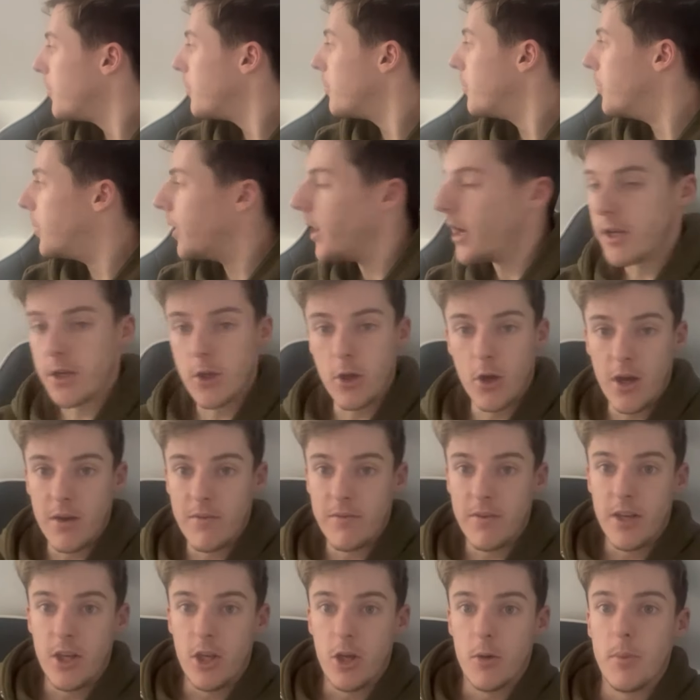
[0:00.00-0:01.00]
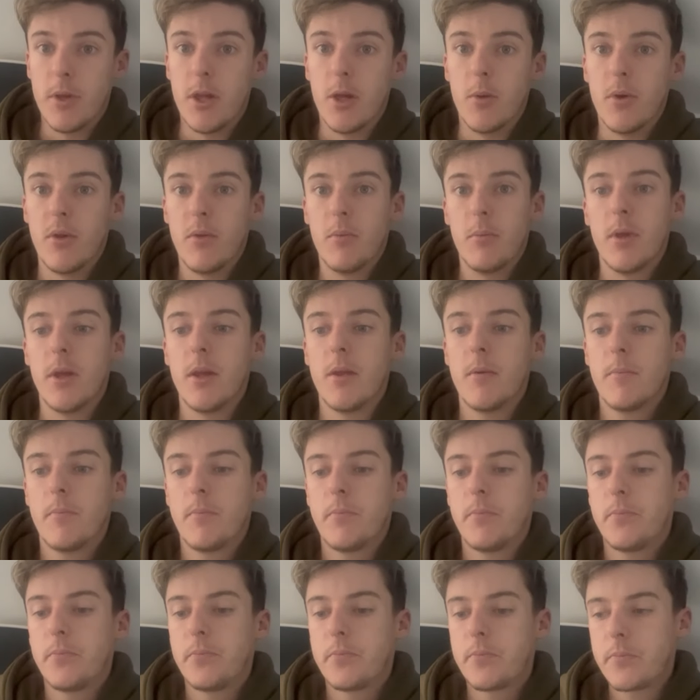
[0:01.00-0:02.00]
but I don't have any up here with me.
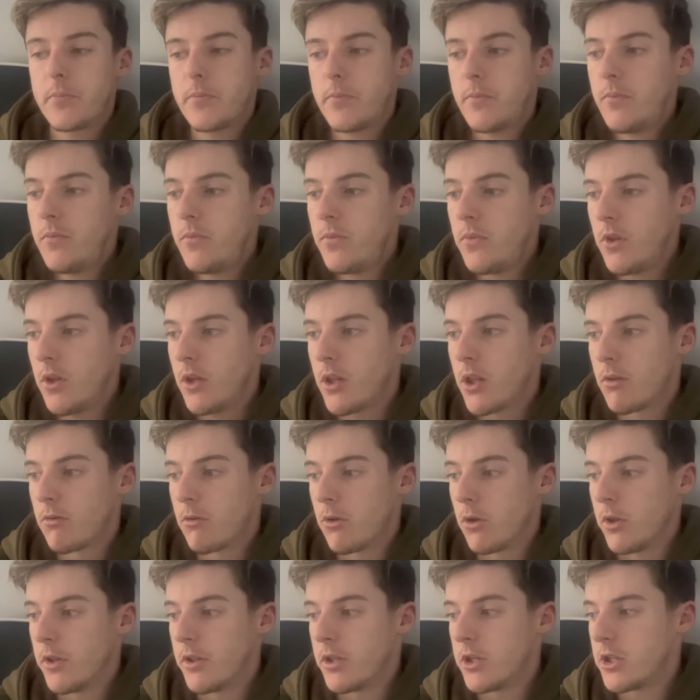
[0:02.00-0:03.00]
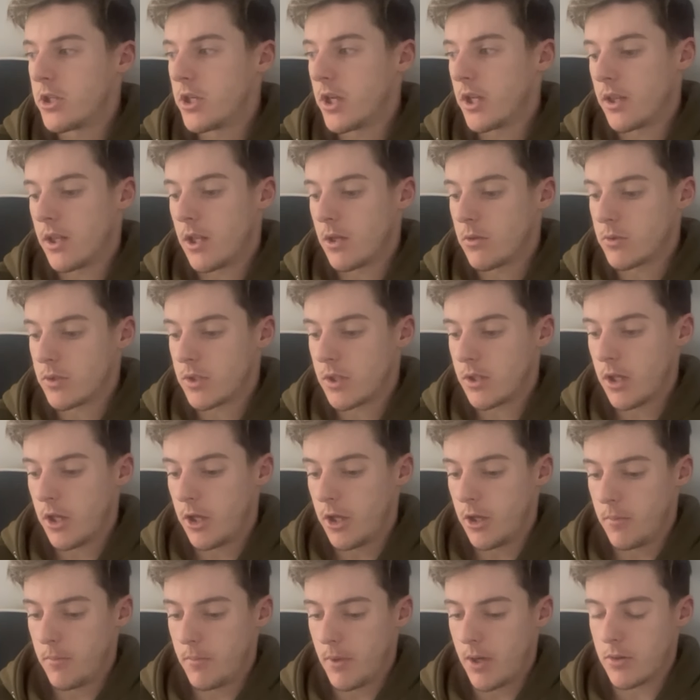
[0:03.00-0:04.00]
They're all in the shed
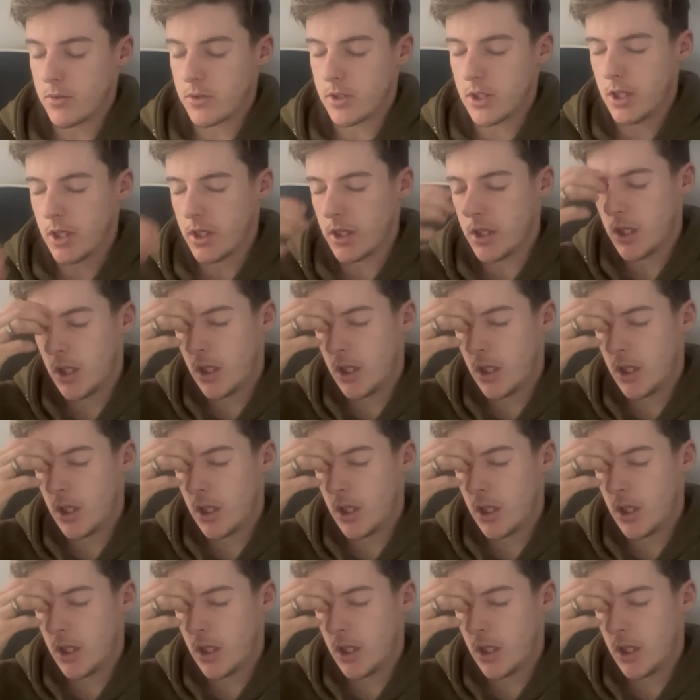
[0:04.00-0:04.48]
outside.